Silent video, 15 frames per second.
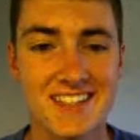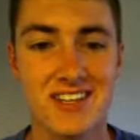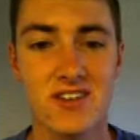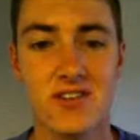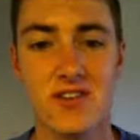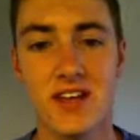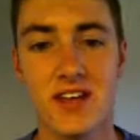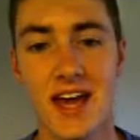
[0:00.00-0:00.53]

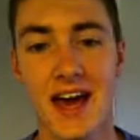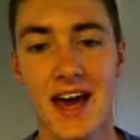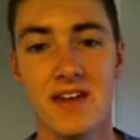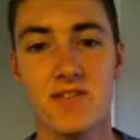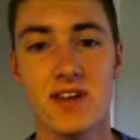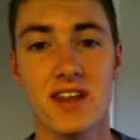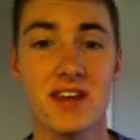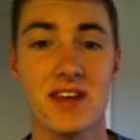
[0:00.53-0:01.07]
don't really have
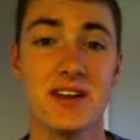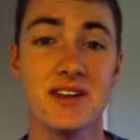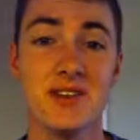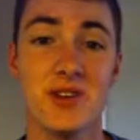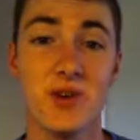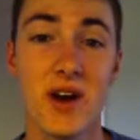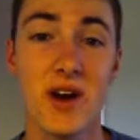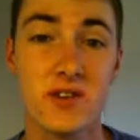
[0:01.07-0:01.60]
anything to
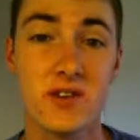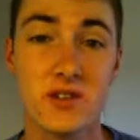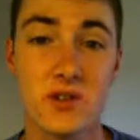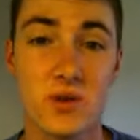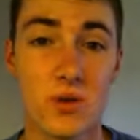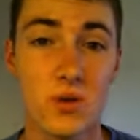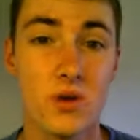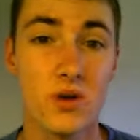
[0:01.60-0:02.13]
do after
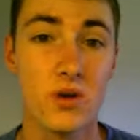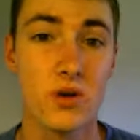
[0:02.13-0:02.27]
school